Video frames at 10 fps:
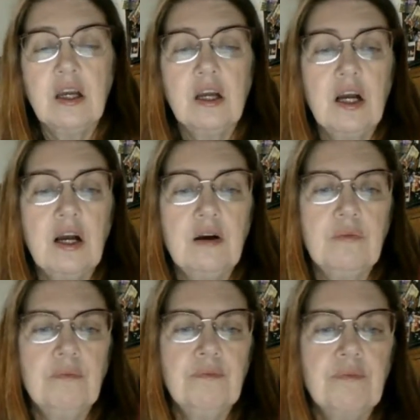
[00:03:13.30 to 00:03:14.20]

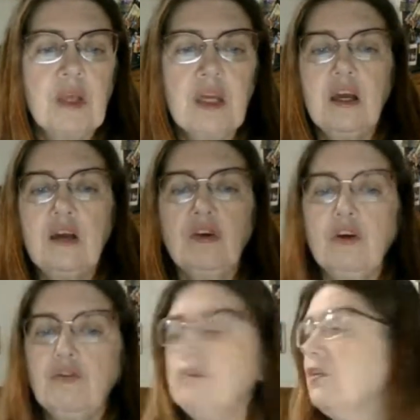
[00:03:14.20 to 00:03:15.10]
I'm
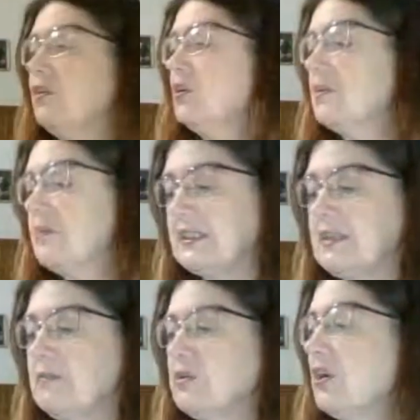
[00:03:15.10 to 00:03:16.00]
going to refer to my
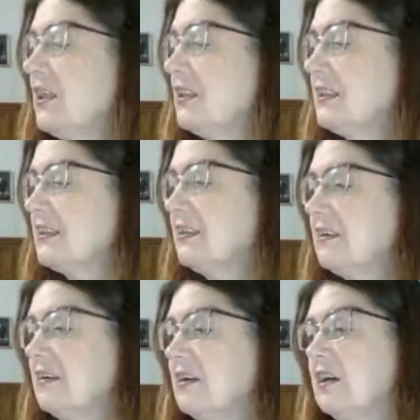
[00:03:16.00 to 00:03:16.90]
summer list.
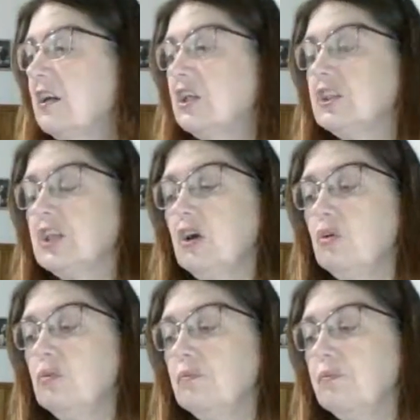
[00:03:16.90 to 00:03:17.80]

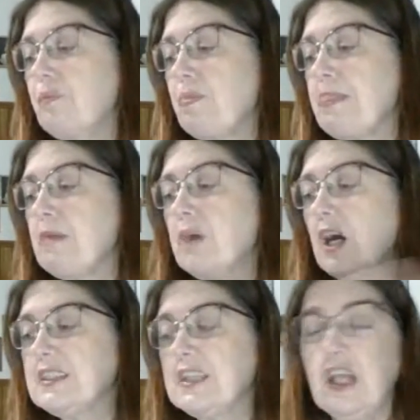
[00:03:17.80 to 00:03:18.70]
So,
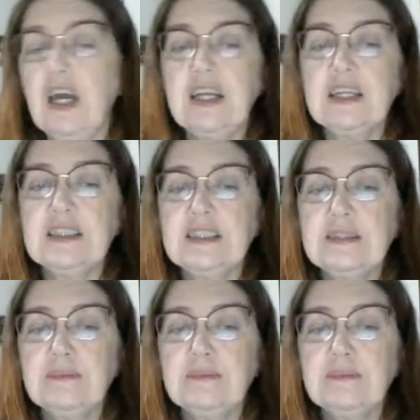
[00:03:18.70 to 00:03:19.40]
moss and lichens,